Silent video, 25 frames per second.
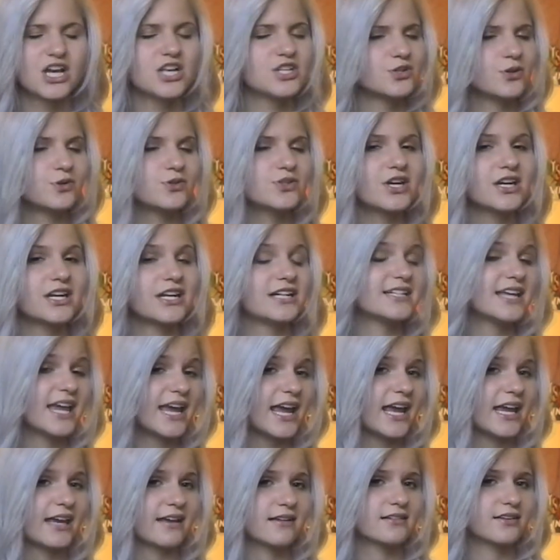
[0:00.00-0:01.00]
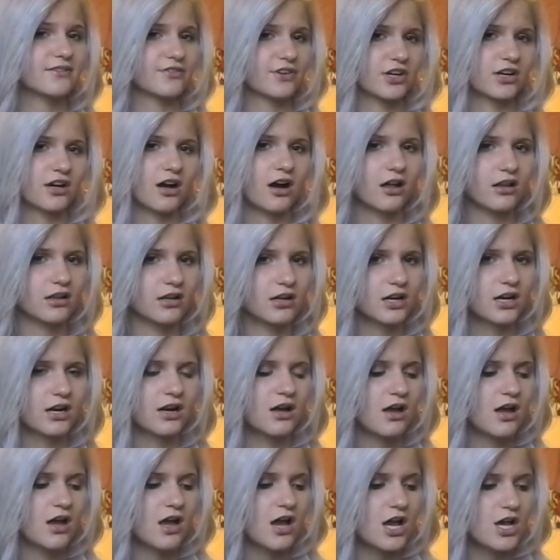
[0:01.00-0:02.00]
so it's going to take different color.
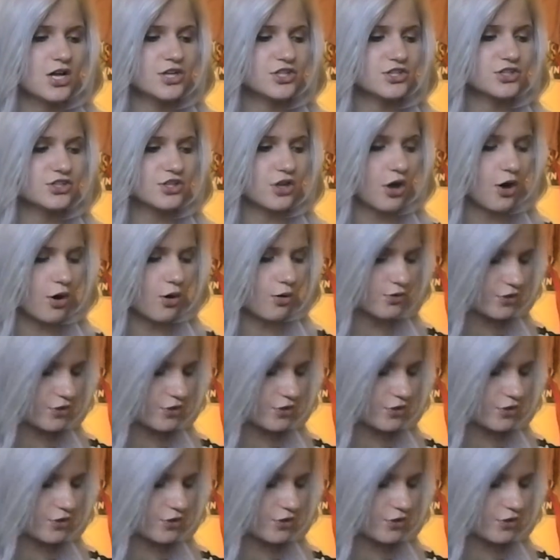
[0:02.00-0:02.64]
So